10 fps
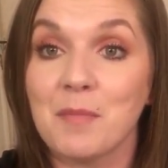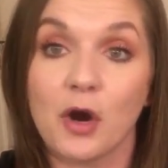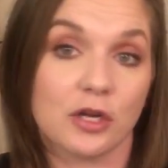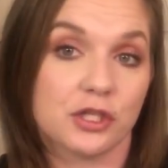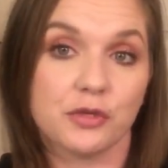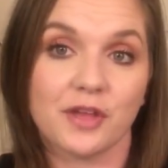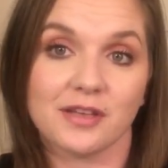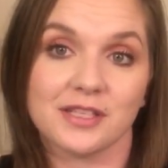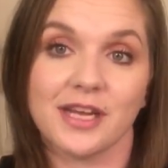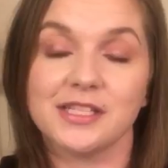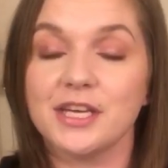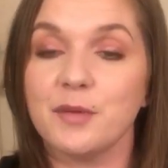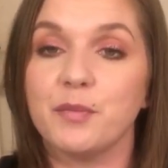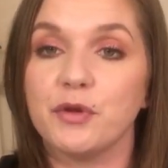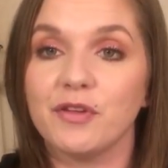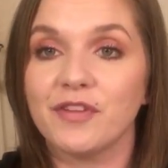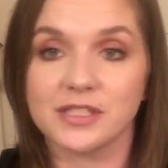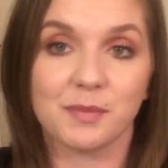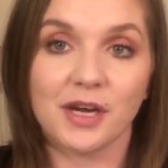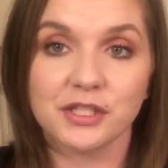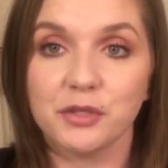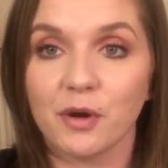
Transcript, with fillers: March 2018 Beauty Fix box,